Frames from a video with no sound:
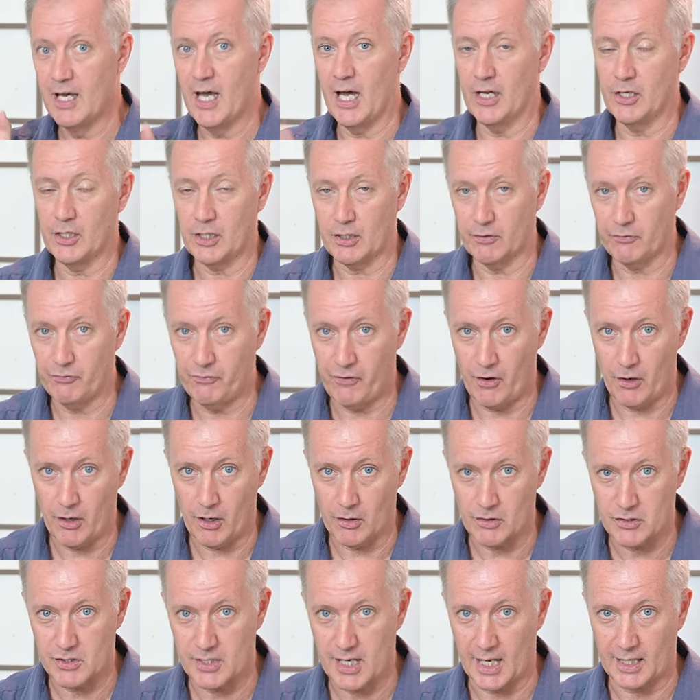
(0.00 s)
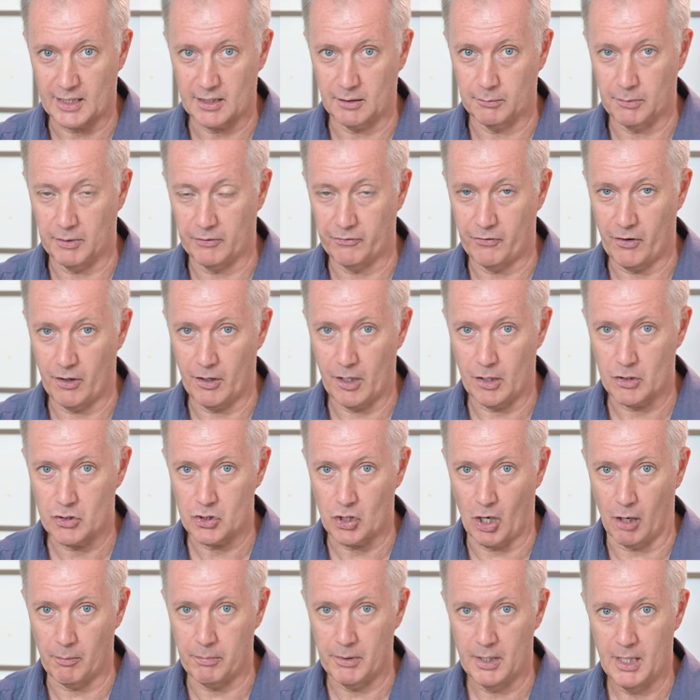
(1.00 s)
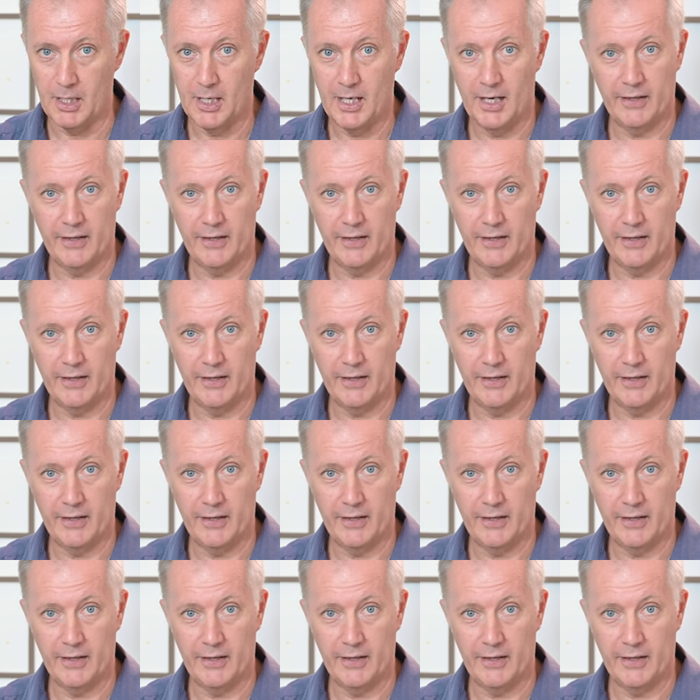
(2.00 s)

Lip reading: and you can photo stack them in Photoshop.